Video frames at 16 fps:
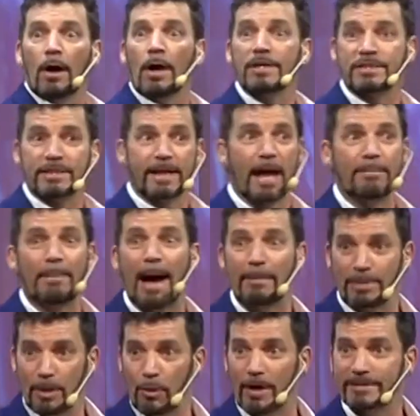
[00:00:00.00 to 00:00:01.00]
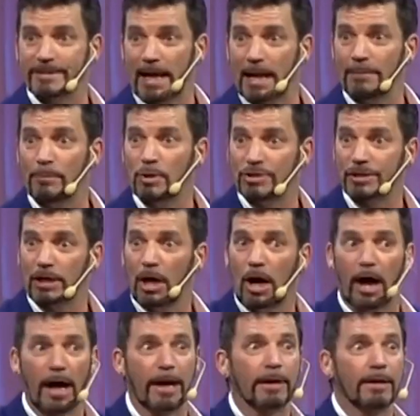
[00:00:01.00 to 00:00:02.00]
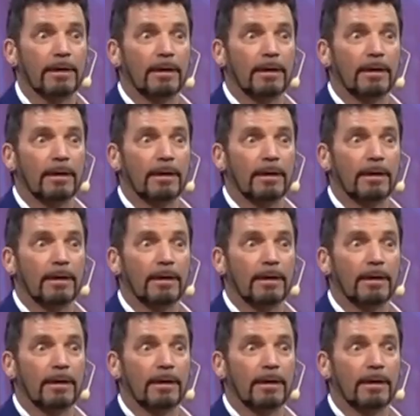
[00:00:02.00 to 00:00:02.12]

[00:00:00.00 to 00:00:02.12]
I said, hey, Mark, you want to tell him or shall I?